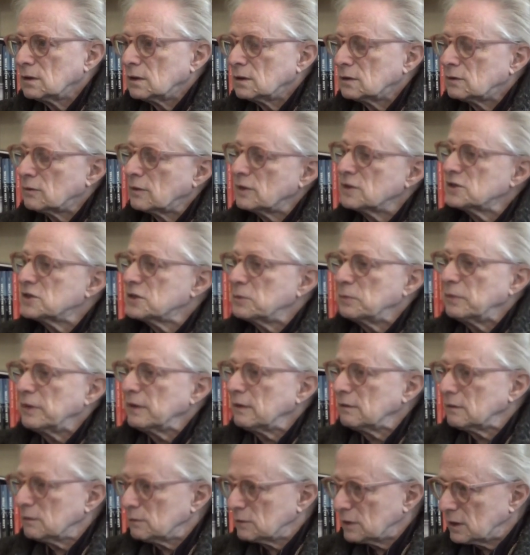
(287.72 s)

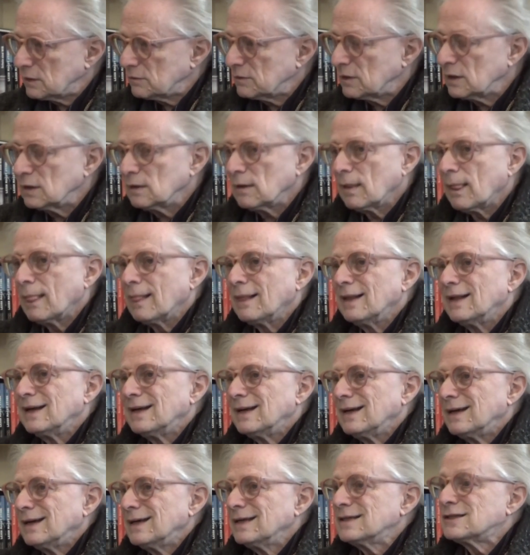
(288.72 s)
Trans-Siberian or whatever.
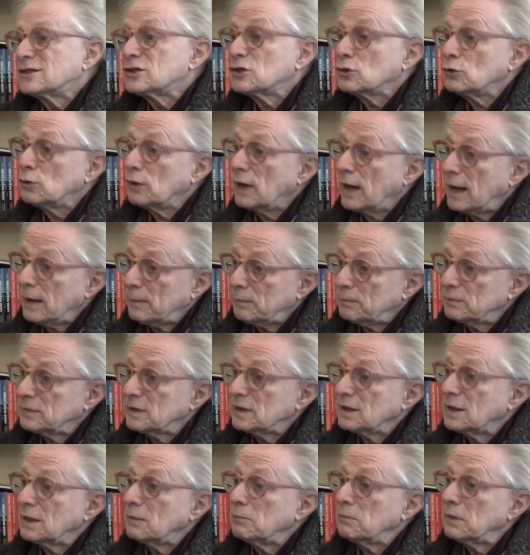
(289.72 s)
It so happened
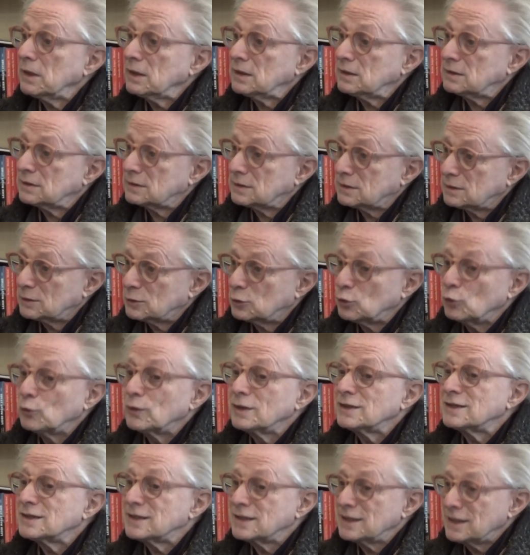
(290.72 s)
that I met,
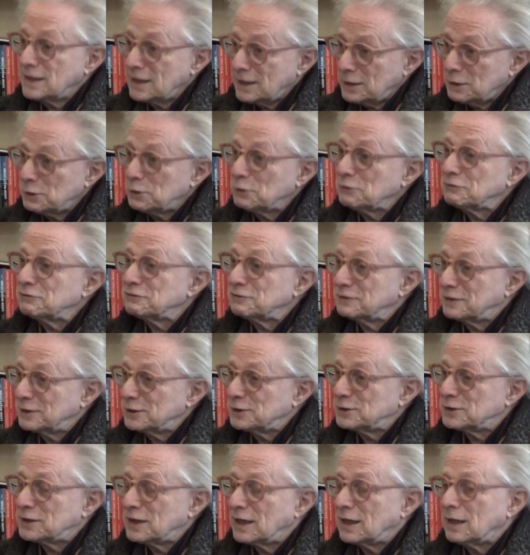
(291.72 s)
towards the end of
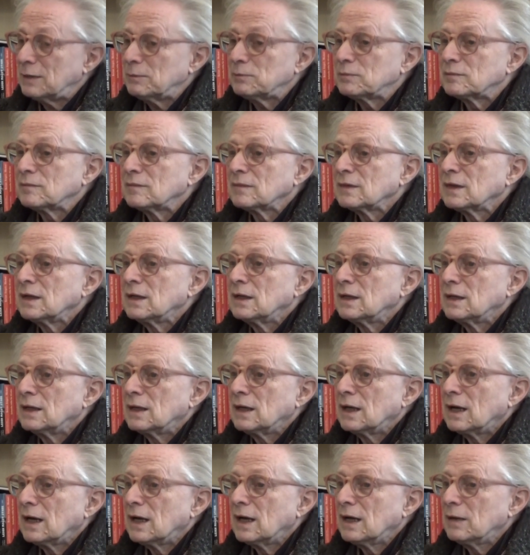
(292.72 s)
this time,
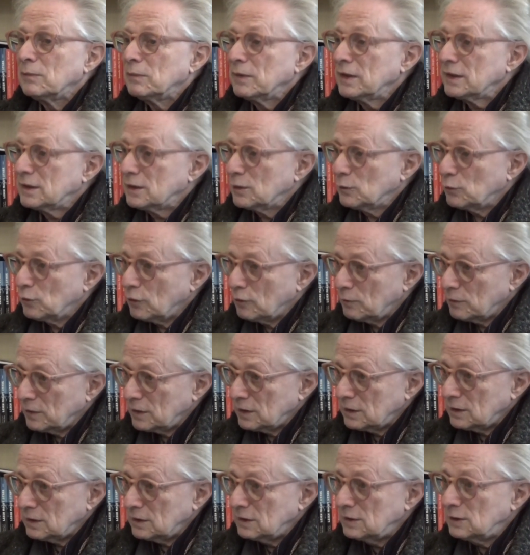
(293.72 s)
I met a
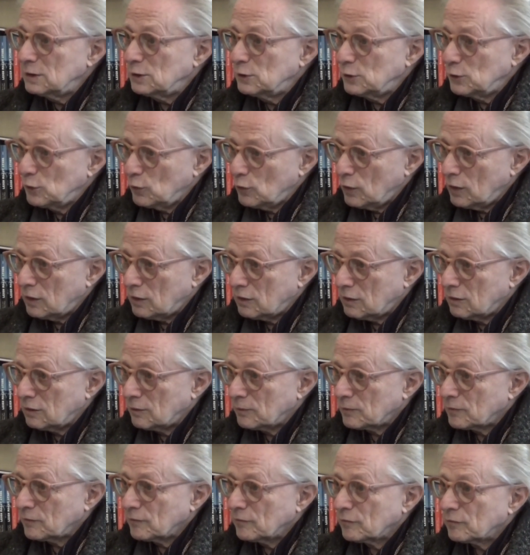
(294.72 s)
woman in New York.
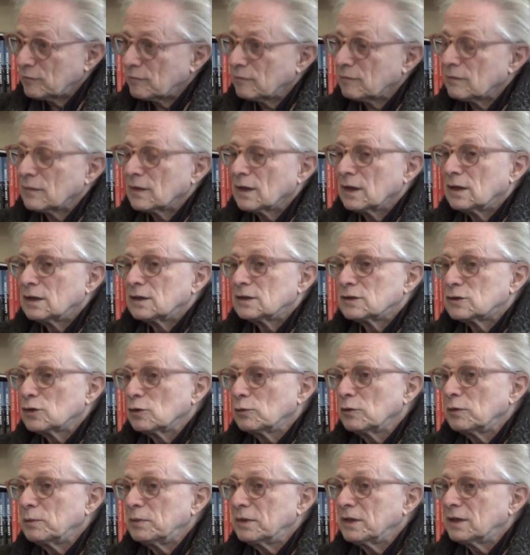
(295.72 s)
So
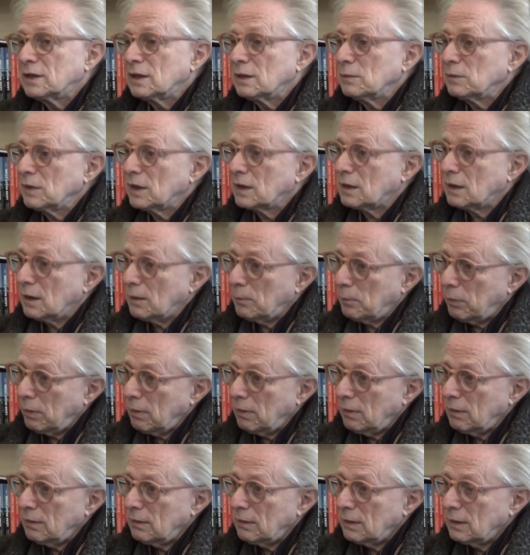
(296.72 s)
we became a
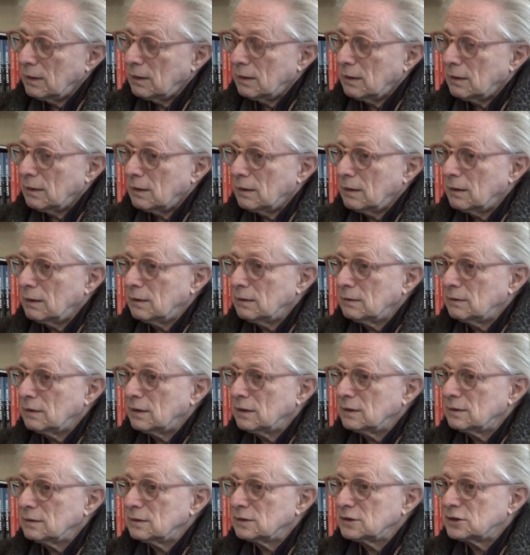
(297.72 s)
couple, And
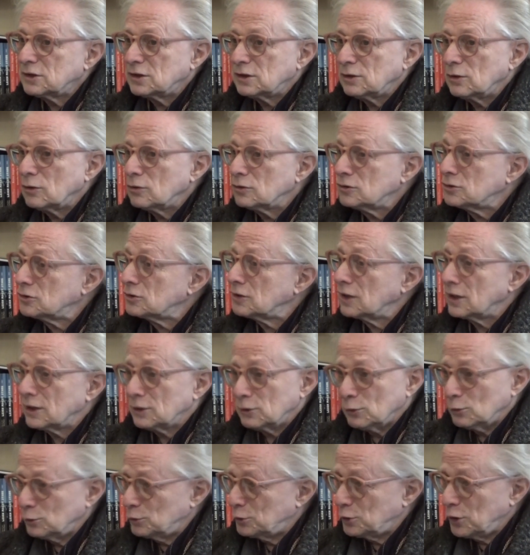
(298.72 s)
then she also
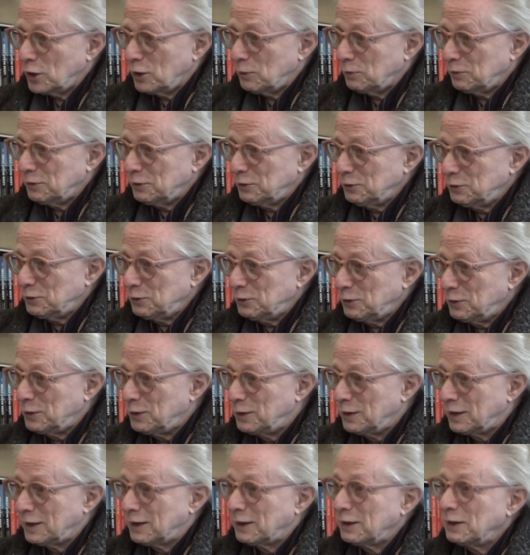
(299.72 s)
had no job in New
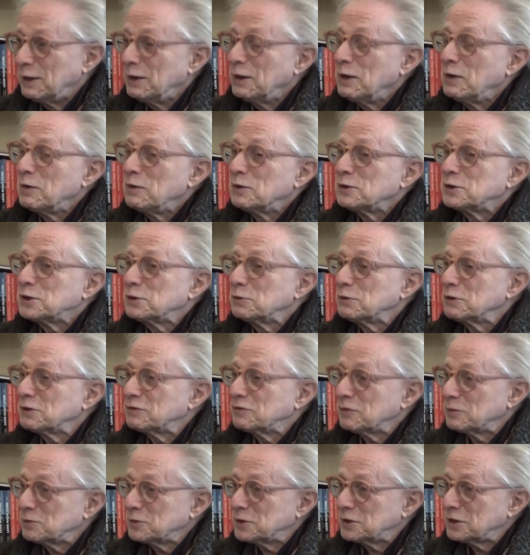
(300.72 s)
York. She was
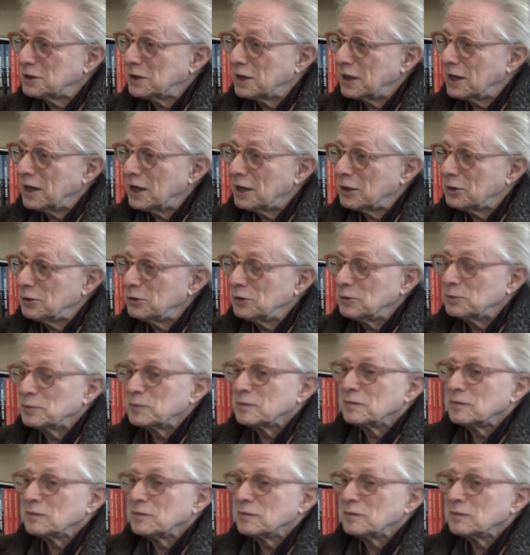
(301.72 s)
from Chicago,